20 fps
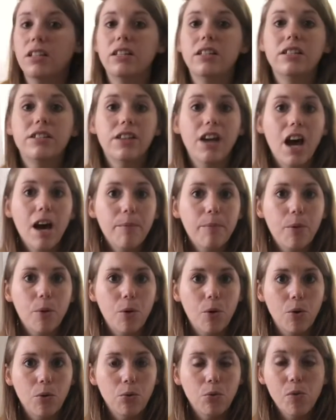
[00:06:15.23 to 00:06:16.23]

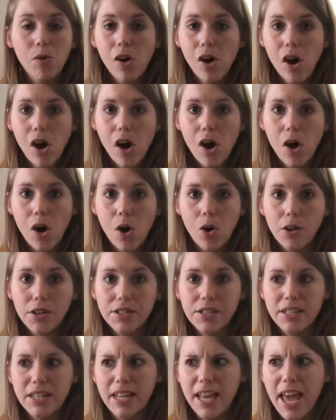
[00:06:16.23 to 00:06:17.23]
Double? Whoa, let's
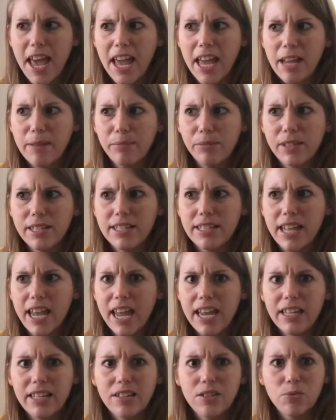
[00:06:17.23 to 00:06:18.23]
see. 8 plus
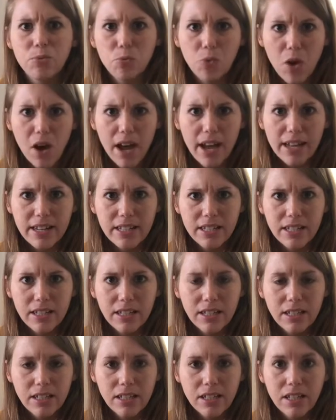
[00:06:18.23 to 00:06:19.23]
8 is what?
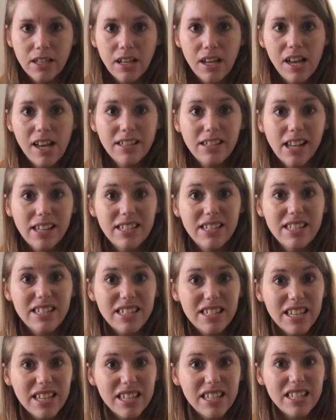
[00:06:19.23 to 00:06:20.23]
Is that
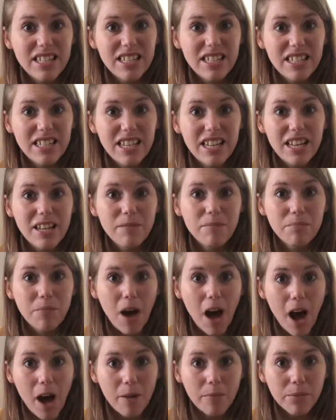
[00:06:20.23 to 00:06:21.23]
16
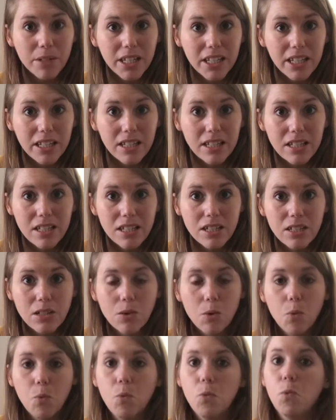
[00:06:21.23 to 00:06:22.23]
pumpkins?
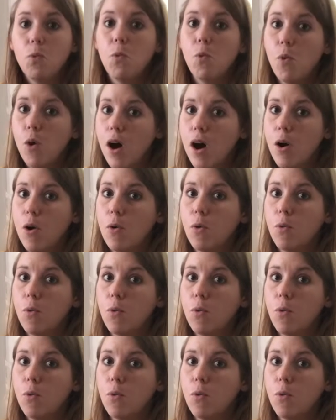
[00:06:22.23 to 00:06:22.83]
Whoa.